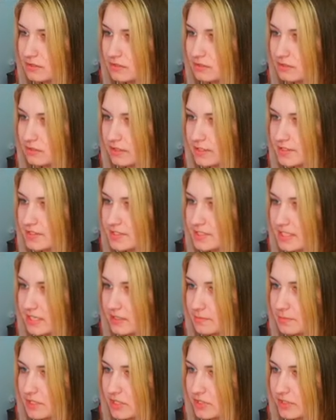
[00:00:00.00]
Alright, stand
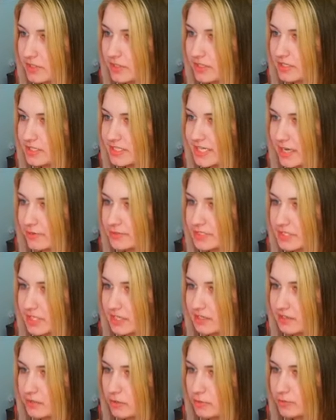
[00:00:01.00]
up here and dowse
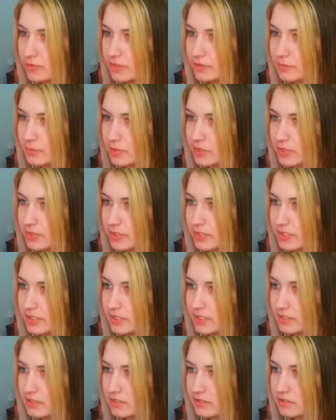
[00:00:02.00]
again. Hopefully the bird
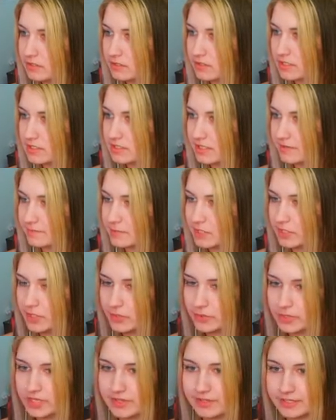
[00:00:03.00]
has left me
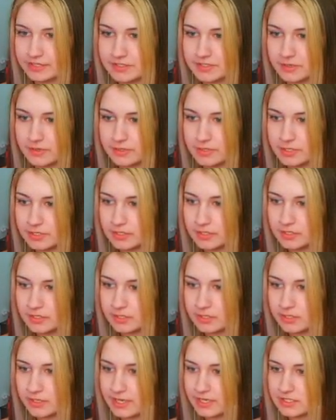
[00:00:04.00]
alone. I think so.
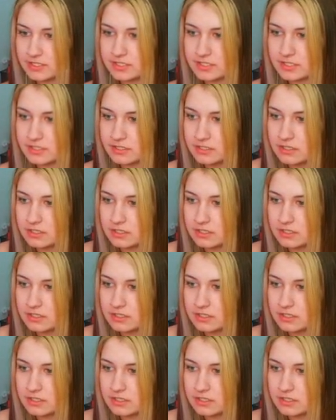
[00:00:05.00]
Alright.